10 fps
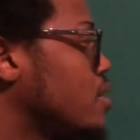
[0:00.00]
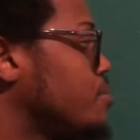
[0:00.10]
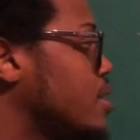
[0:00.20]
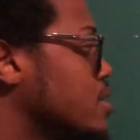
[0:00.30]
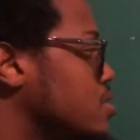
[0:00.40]

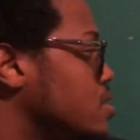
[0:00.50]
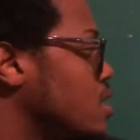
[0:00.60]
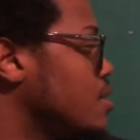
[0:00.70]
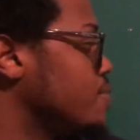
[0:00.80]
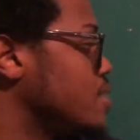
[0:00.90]
because
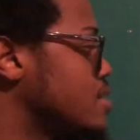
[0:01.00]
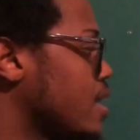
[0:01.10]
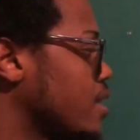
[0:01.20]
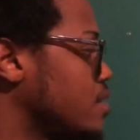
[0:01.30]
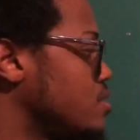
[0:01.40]
none of these I
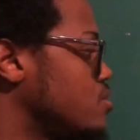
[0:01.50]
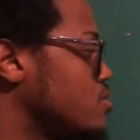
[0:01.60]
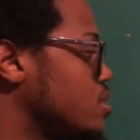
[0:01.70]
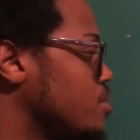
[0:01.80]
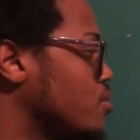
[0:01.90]
can use
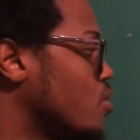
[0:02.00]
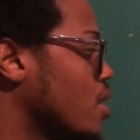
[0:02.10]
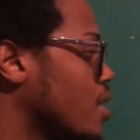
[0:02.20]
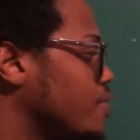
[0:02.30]
anymore.